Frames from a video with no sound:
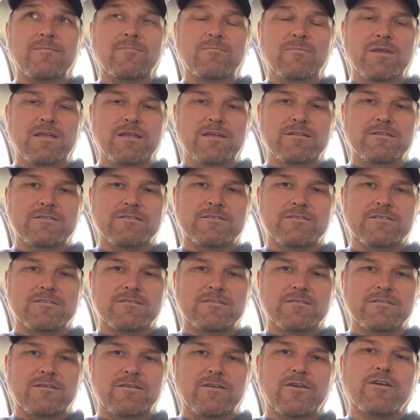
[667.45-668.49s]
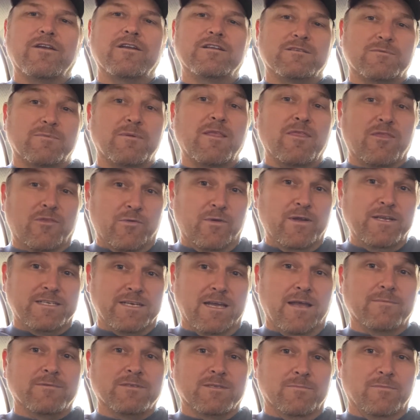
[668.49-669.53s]
means you're going to spend 3
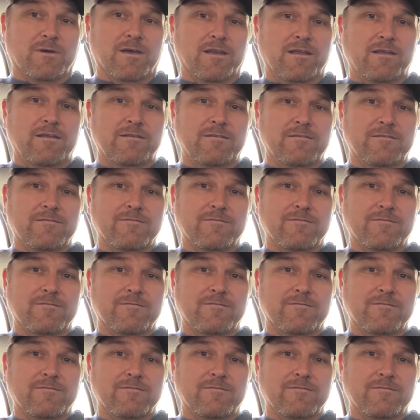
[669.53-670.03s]
times the money